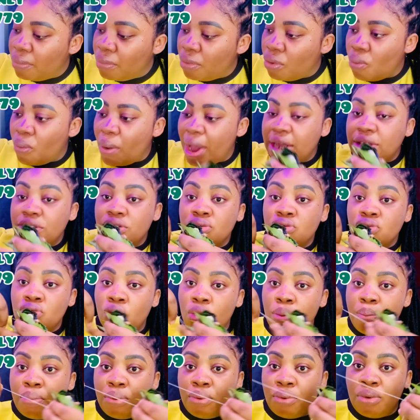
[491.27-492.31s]
white
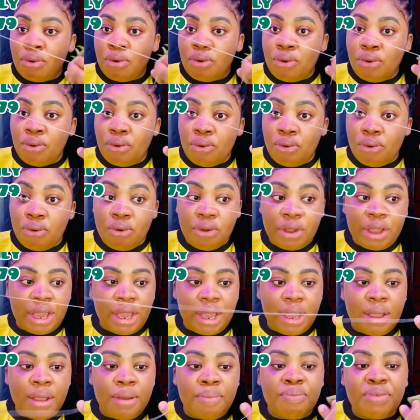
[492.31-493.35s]
rope.
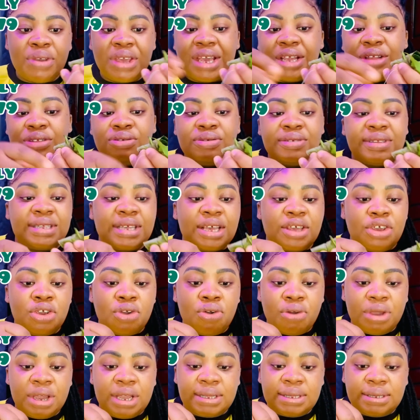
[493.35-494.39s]
Okay, begin to
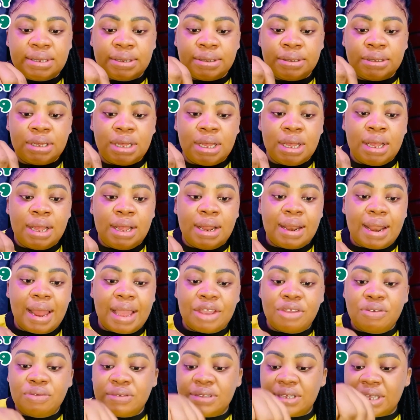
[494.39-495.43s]
secure it,
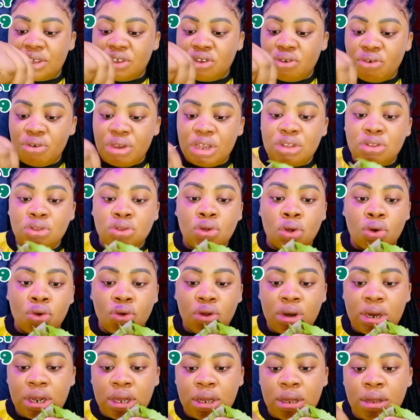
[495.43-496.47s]
like you secure it
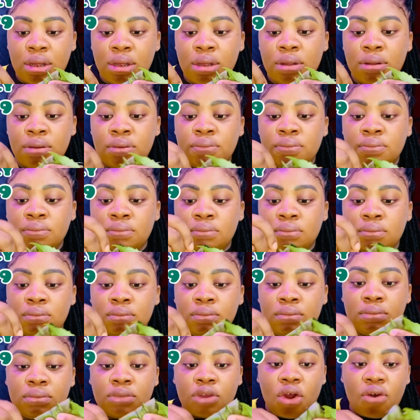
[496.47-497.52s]
thoroughly.
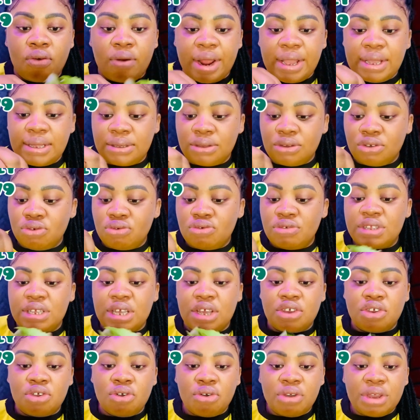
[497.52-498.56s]
All right, you
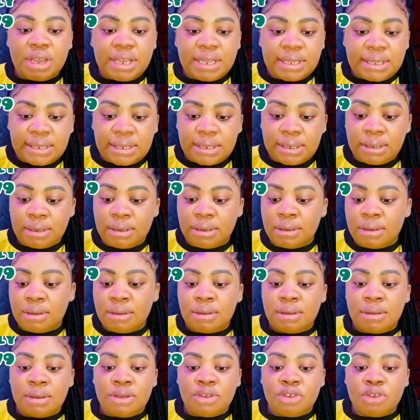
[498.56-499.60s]
secure it,
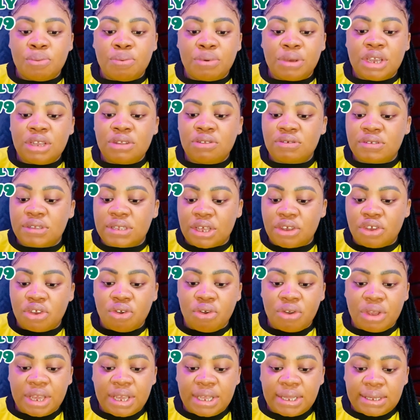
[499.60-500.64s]
you begin to
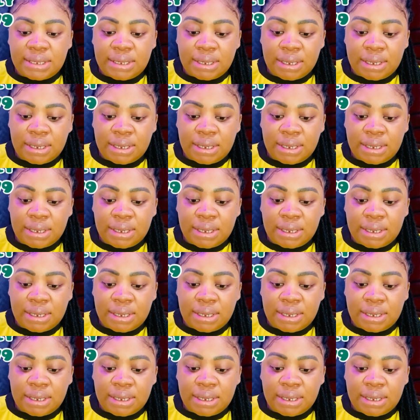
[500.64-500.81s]
secure it,